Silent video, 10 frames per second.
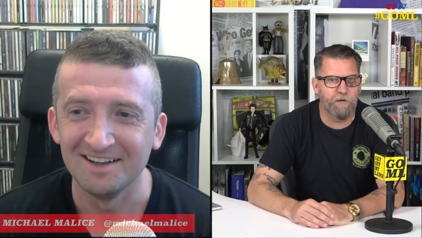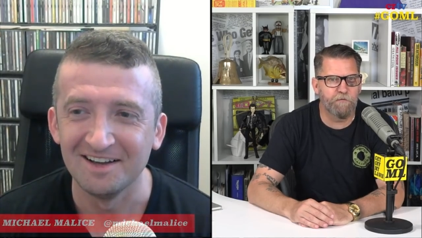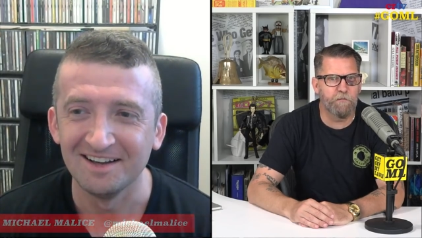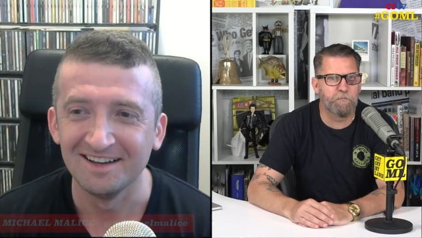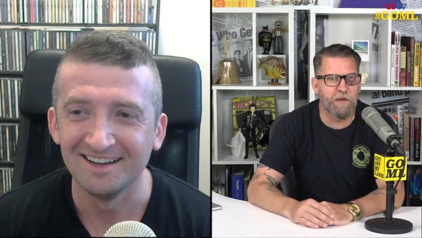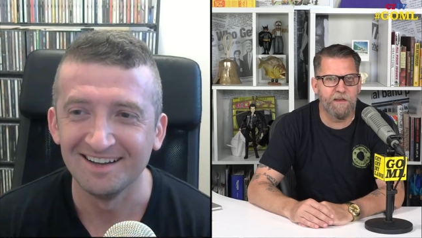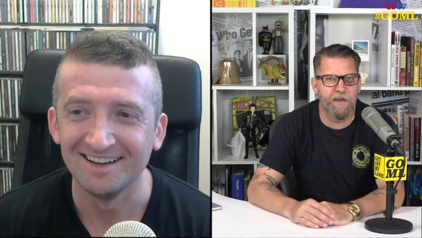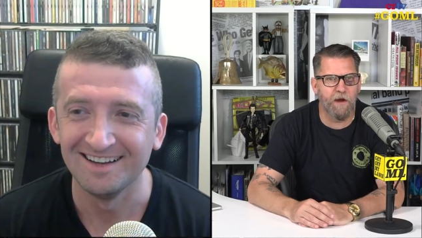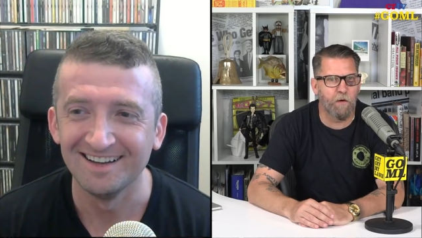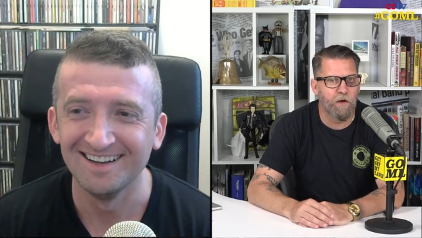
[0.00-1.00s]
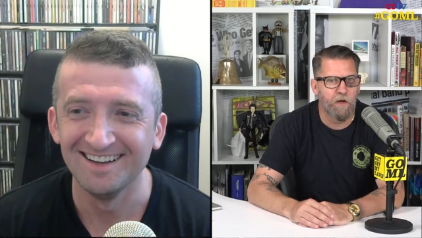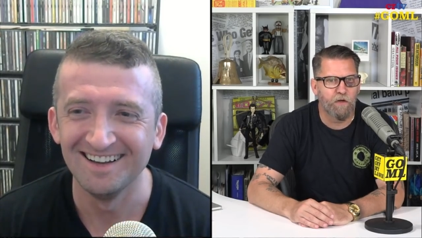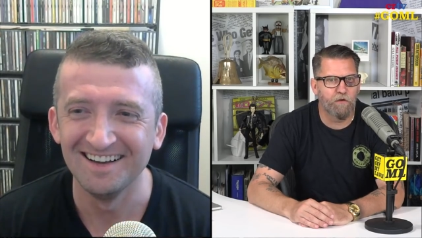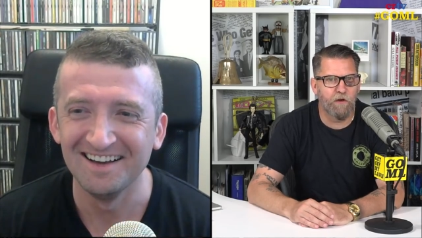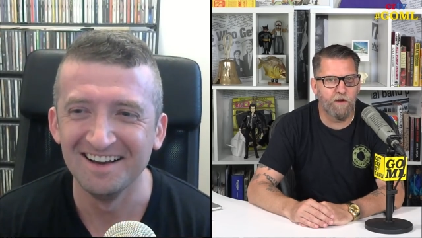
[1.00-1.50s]
Speaker 1: even been there.
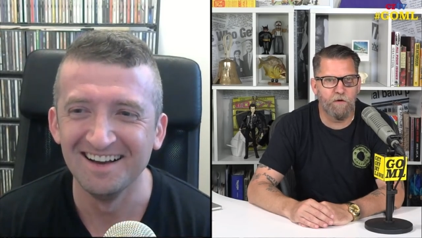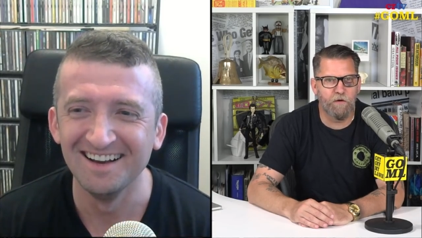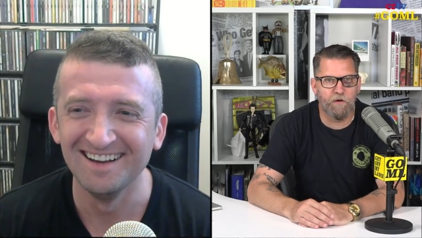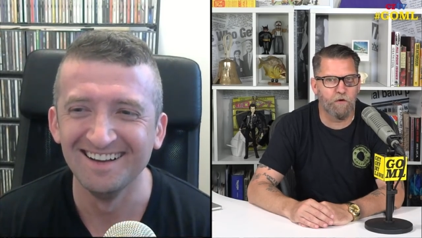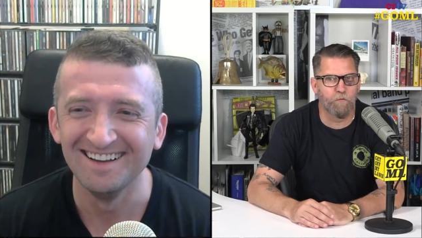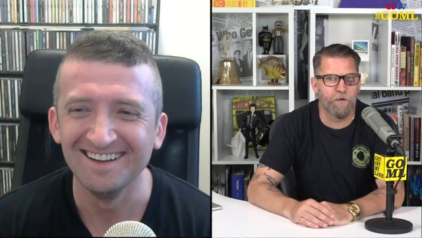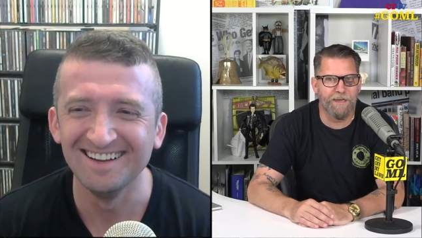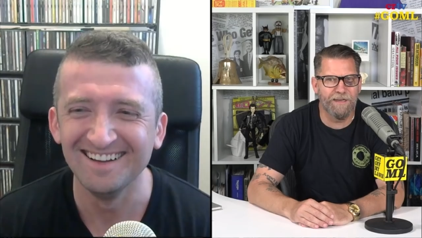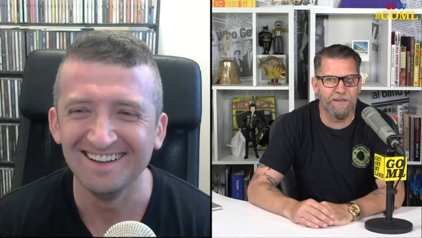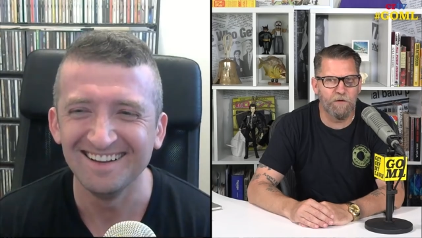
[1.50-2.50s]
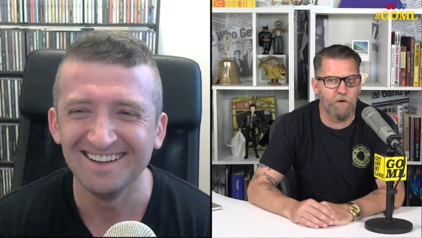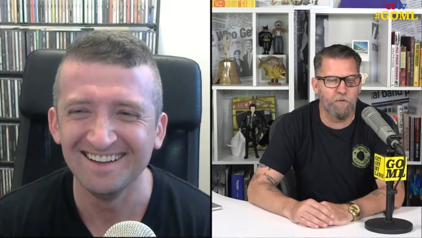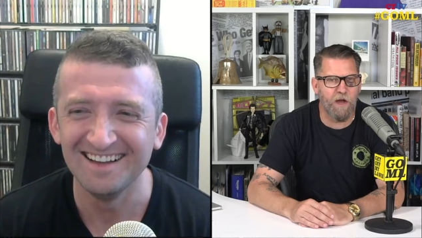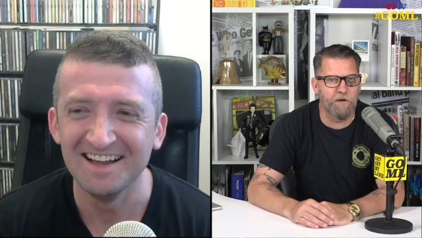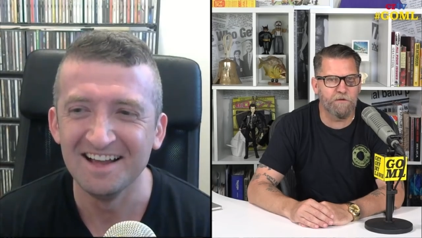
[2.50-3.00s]
You're not Korean. You
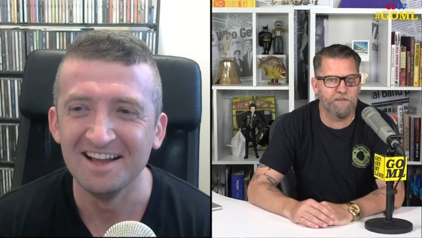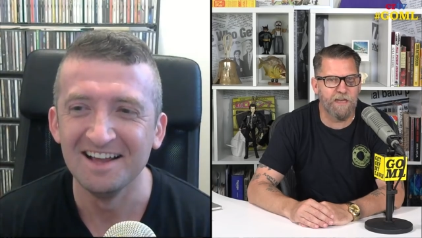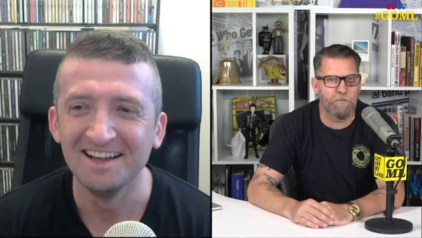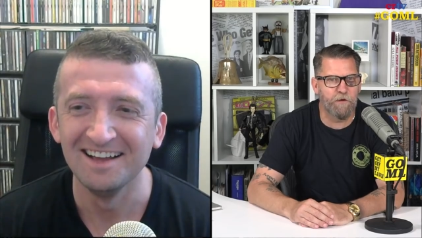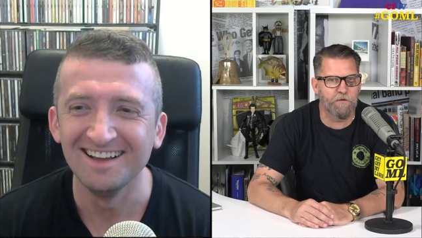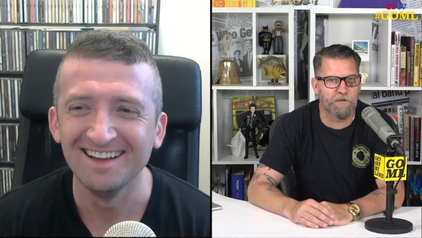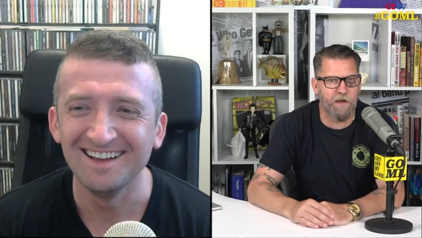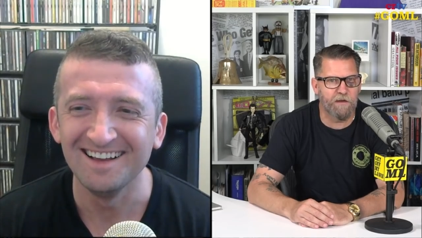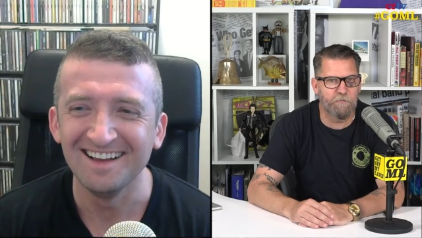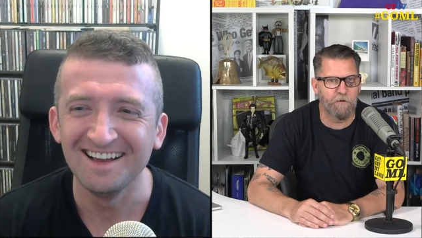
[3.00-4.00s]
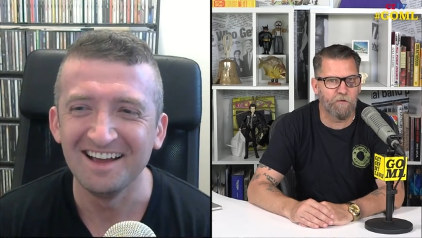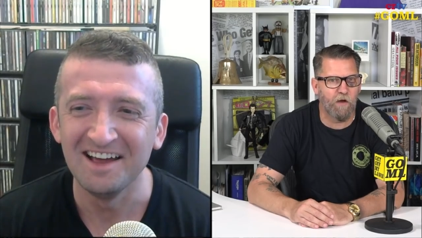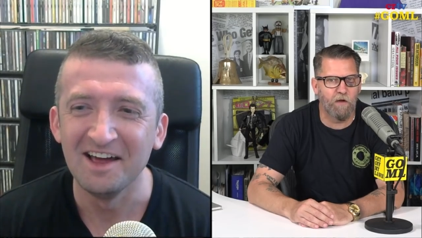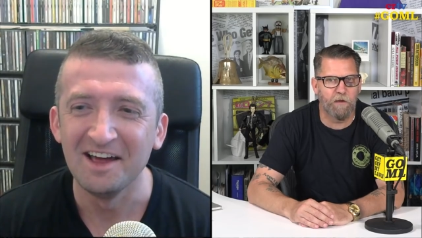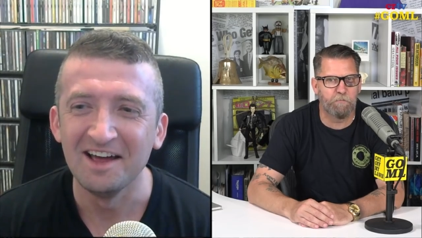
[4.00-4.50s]
don't understand what you're talking about. It's
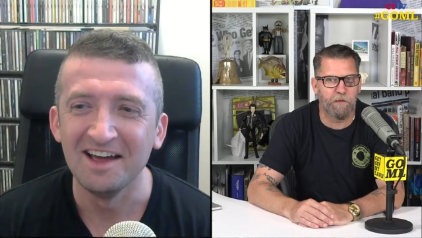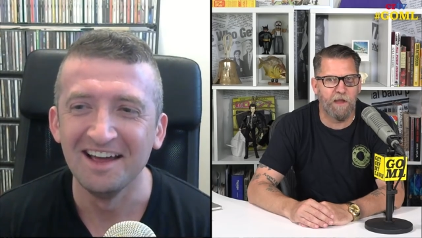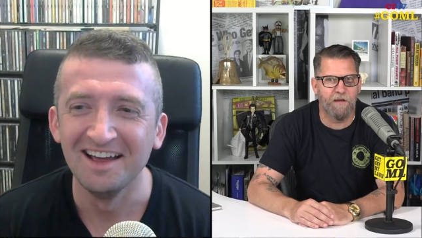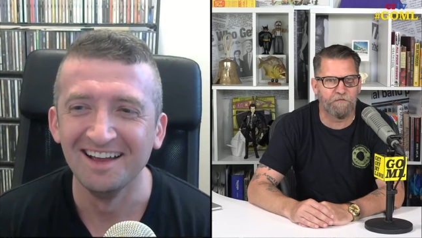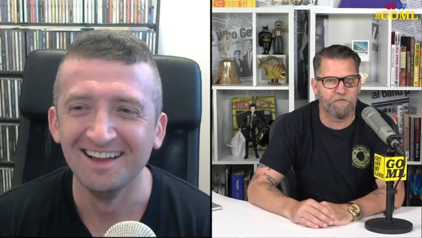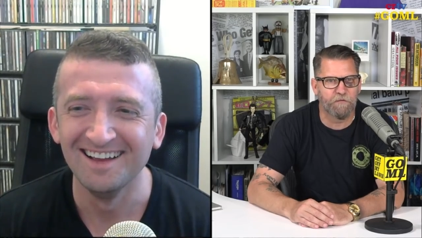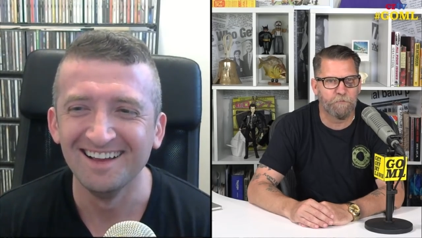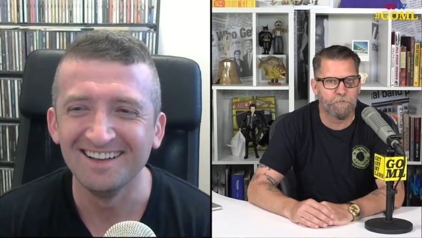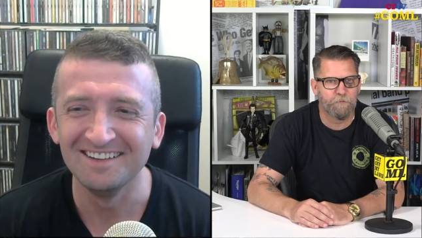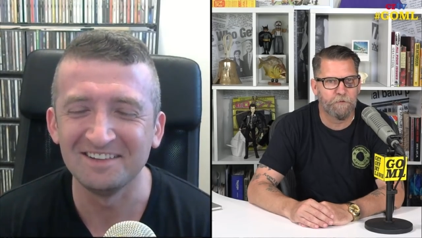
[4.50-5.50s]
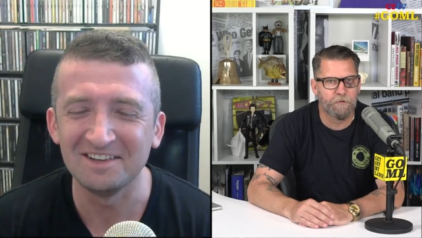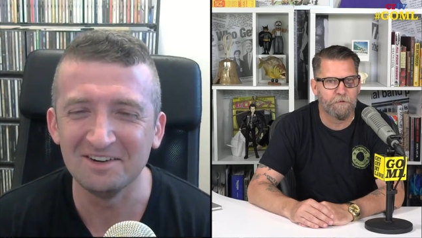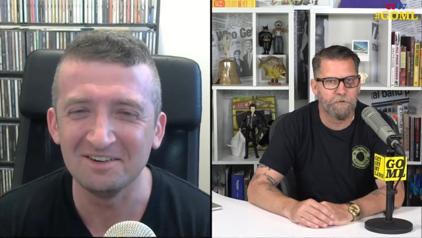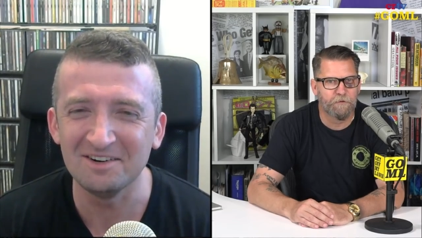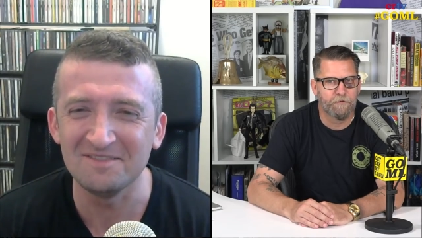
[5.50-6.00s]
all a bluff. Do
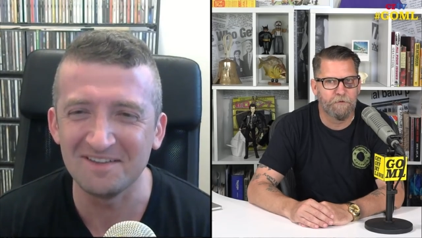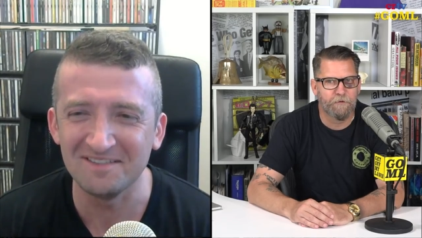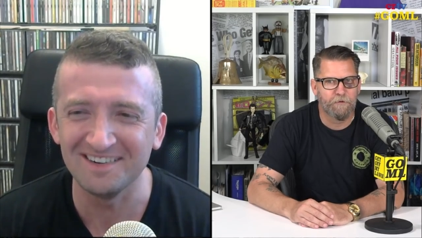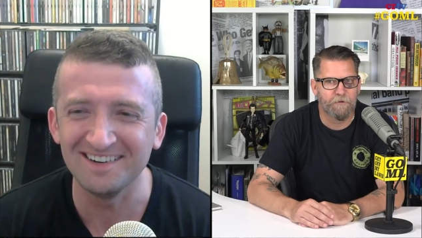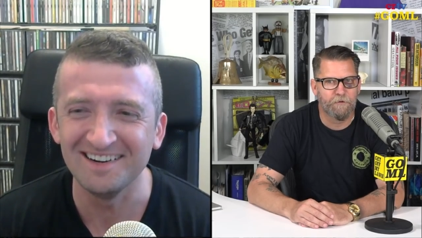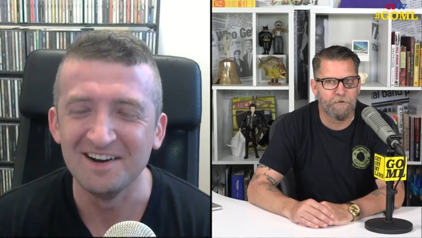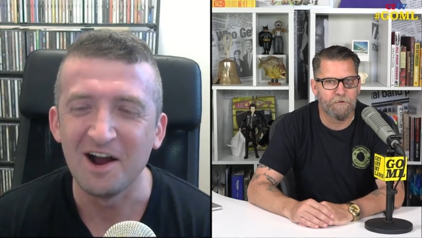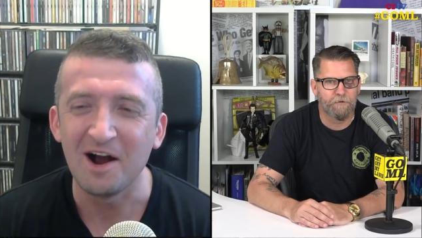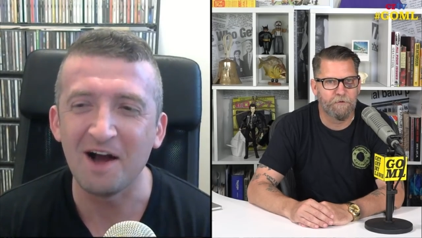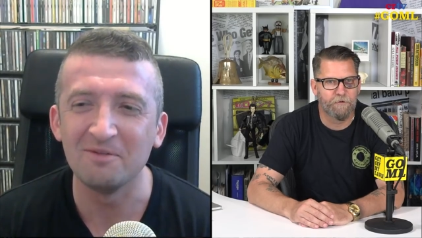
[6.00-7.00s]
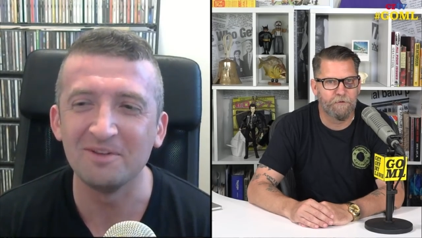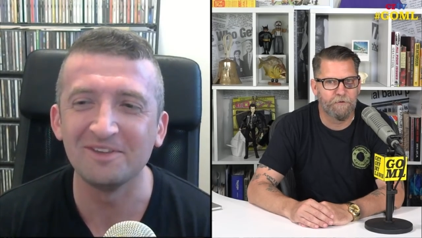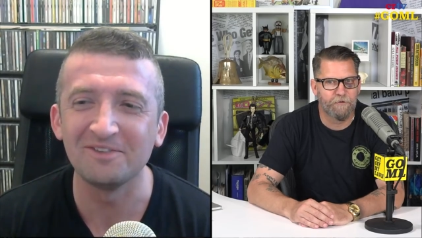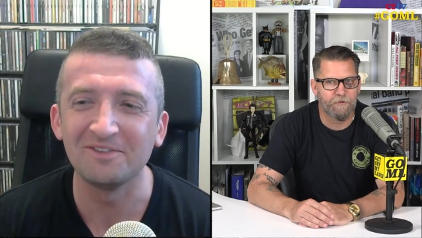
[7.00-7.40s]
you
Speaker 2: remember the